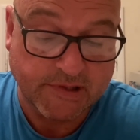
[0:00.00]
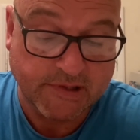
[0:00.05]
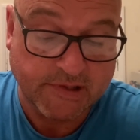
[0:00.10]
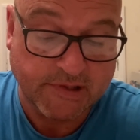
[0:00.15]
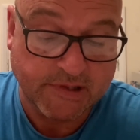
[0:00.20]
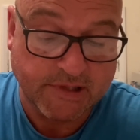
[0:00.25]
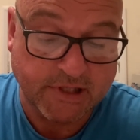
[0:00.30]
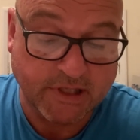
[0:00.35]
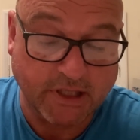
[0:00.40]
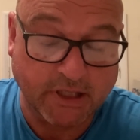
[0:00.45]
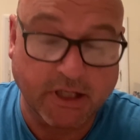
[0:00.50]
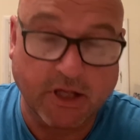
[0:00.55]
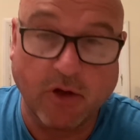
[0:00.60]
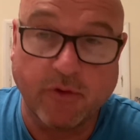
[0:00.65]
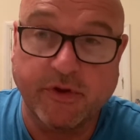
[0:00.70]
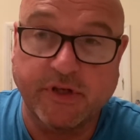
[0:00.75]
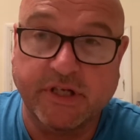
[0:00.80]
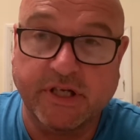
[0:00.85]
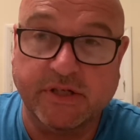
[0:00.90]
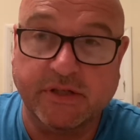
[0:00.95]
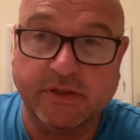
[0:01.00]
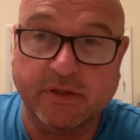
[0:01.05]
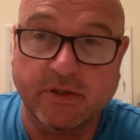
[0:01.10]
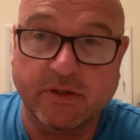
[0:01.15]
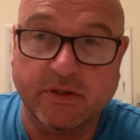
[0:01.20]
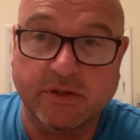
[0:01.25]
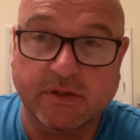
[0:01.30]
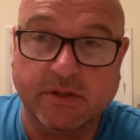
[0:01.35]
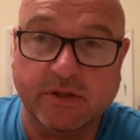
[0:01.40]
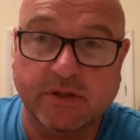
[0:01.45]
It's going to go the
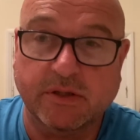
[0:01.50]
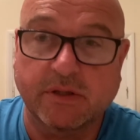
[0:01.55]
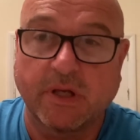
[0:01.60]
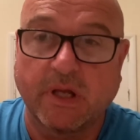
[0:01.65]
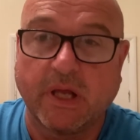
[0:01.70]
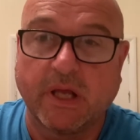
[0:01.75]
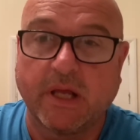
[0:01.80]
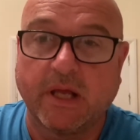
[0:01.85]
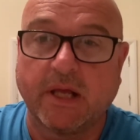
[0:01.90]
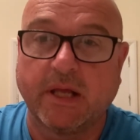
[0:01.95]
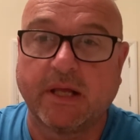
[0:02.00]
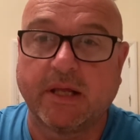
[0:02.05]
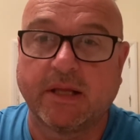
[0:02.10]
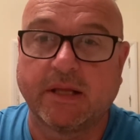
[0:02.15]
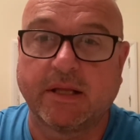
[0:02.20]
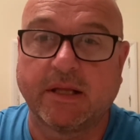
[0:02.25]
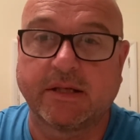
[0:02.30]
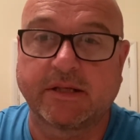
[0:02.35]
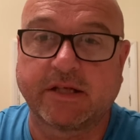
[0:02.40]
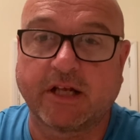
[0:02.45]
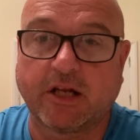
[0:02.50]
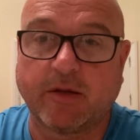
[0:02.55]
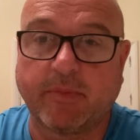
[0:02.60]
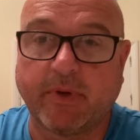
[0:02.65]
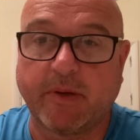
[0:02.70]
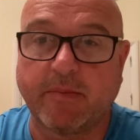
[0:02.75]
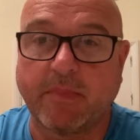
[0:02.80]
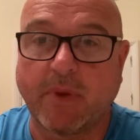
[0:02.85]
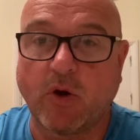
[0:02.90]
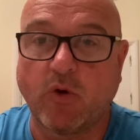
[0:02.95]
distance. There's going to be
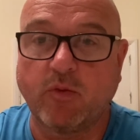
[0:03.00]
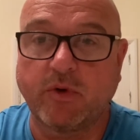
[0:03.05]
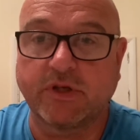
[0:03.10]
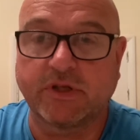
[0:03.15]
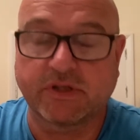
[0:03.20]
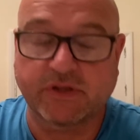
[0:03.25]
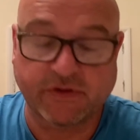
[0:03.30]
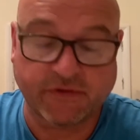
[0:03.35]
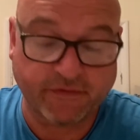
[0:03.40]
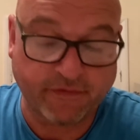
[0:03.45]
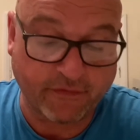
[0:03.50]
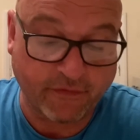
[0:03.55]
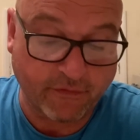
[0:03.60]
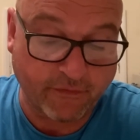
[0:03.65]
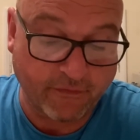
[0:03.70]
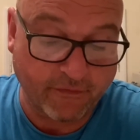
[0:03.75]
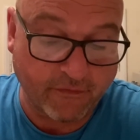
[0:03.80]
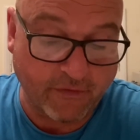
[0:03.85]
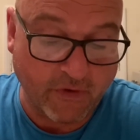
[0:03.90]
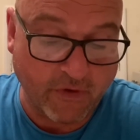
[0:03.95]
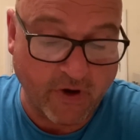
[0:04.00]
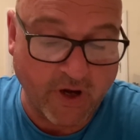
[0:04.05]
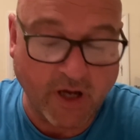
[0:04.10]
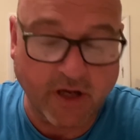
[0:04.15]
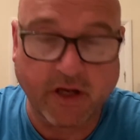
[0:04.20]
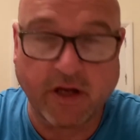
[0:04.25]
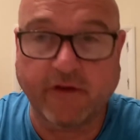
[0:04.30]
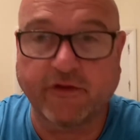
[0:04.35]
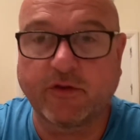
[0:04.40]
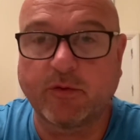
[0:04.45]
moments, very
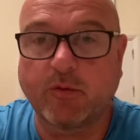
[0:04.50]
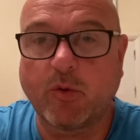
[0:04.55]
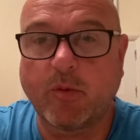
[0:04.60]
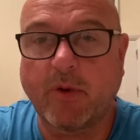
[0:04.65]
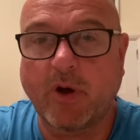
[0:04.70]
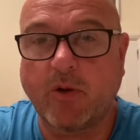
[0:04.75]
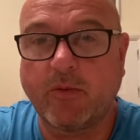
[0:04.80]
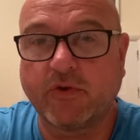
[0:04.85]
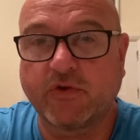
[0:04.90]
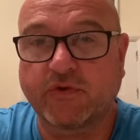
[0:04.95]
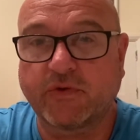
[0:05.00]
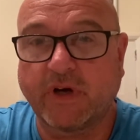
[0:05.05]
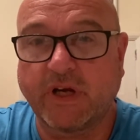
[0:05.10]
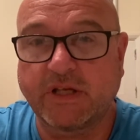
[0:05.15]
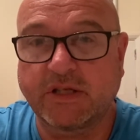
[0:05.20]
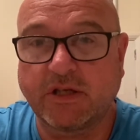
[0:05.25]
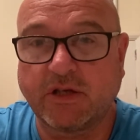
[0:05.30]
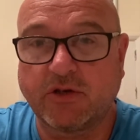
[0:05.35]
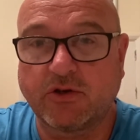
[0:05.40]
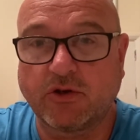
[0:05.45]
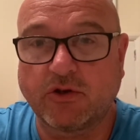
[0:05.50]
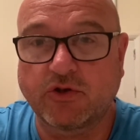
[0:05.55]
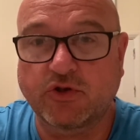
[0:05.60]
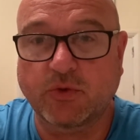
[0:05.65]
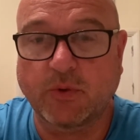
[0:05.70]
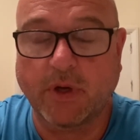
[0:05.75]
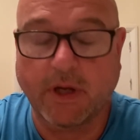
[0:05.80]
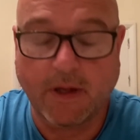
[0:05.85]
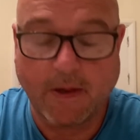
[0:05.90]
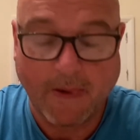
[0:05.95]
uncomfortable moments for Anthony
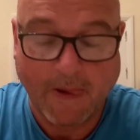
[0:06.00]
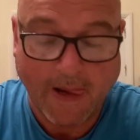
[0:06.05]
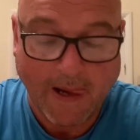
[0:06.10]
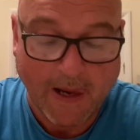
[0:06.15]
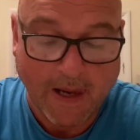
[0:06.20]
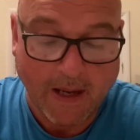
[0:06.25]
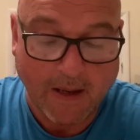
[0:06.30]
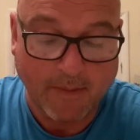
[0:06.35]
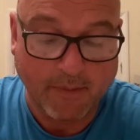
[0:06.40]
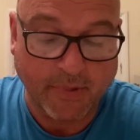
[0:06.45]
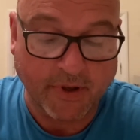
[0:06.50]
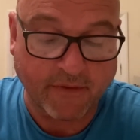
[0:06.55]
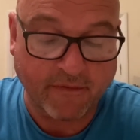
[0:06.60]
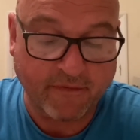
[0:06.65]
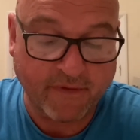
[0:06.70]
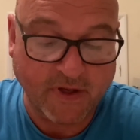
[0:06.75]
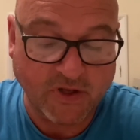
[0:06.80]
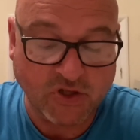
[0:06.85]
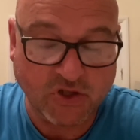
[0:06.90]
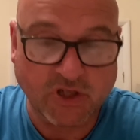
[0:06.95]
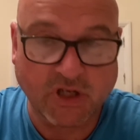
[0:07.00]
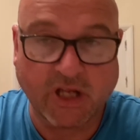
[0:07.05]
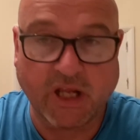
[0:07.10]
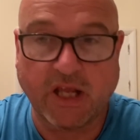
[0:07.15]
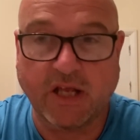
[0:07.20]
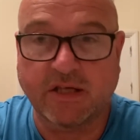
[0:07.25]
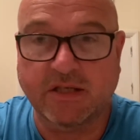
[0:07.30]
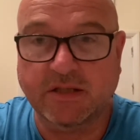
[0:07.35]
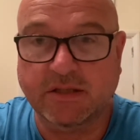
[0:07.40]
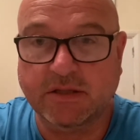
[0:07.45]
Joshua, but eventually
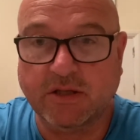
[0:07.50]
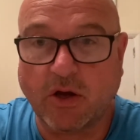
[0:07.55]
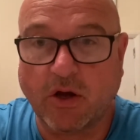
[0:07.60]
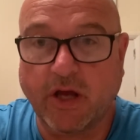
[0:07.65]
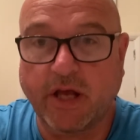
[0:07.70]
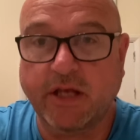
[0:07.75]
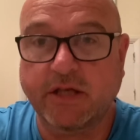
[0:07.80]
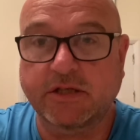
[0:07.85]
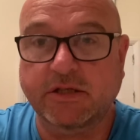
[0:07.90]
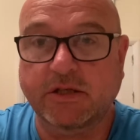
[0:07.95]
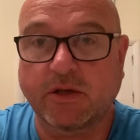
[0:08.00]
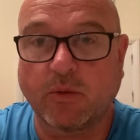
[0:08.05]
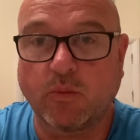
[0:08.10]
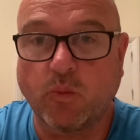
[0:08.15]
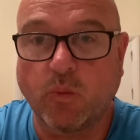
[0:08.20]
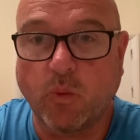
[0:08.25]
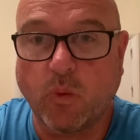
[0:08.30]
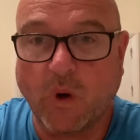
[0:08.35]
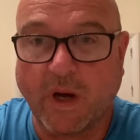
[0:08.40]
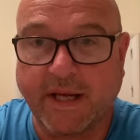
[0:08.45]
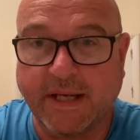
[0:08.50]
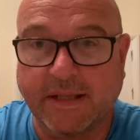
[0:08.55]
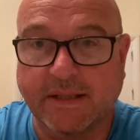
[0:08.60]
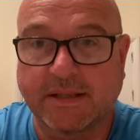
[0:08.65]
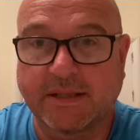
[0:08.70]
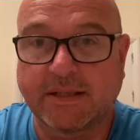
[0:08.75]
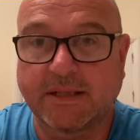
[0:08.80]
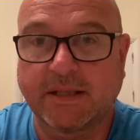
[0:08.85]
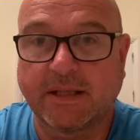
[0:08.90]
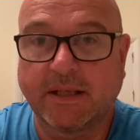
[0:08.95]
his size and
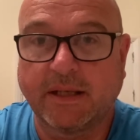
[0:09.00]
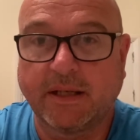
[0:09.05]
weight